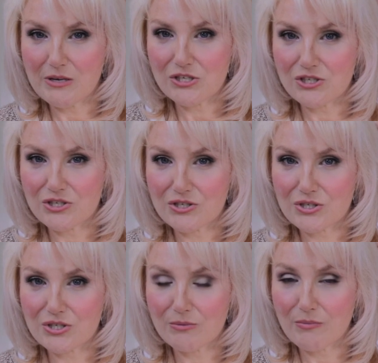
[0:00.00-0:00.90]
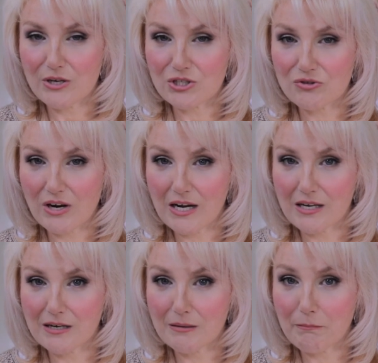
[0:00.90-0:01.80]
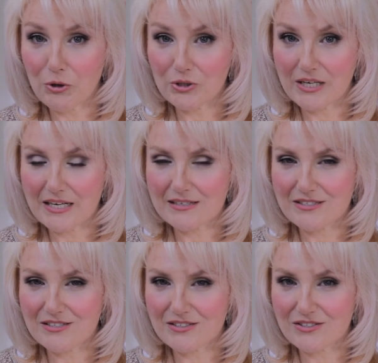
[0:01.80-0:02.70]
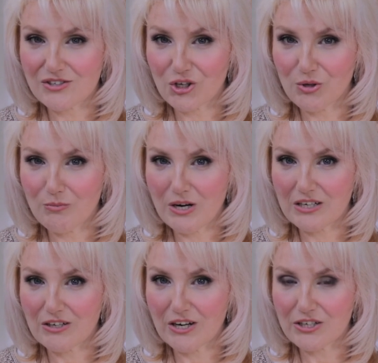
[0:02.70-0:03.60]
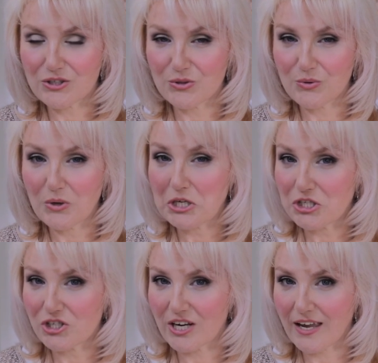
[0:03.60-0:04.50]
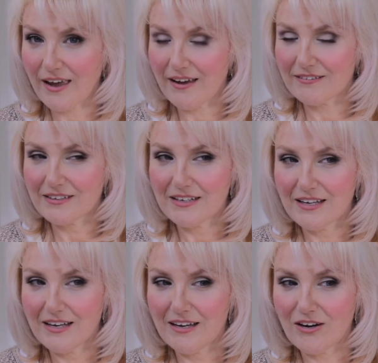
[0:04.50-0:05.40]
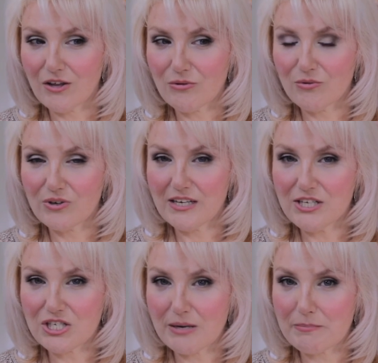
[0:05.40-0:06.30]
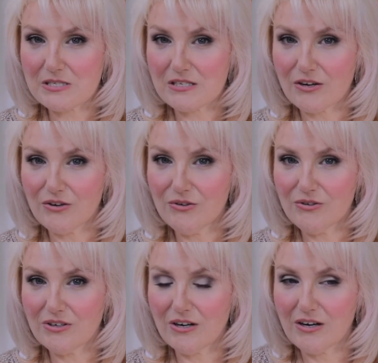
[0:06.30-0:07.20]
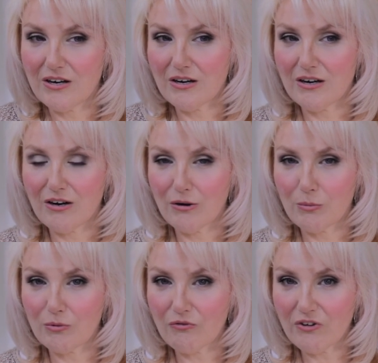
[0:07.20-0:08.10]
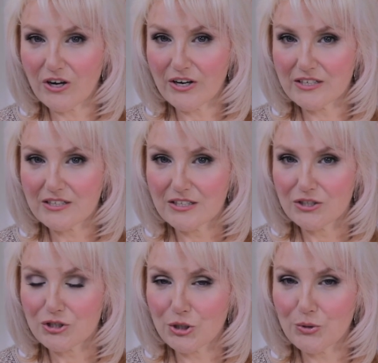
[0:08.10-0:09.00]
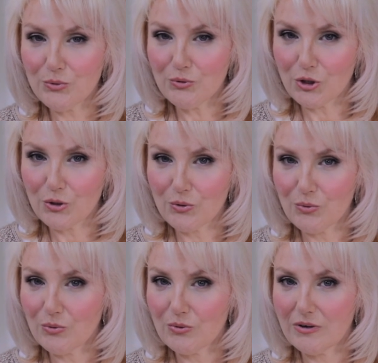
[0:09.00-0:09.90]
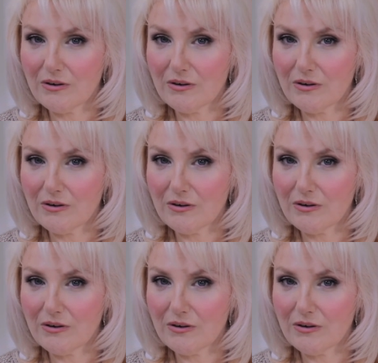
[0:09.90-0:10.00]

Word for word: mention some Australian podcasters that you might like to check out. I thought each episode I will find 2 new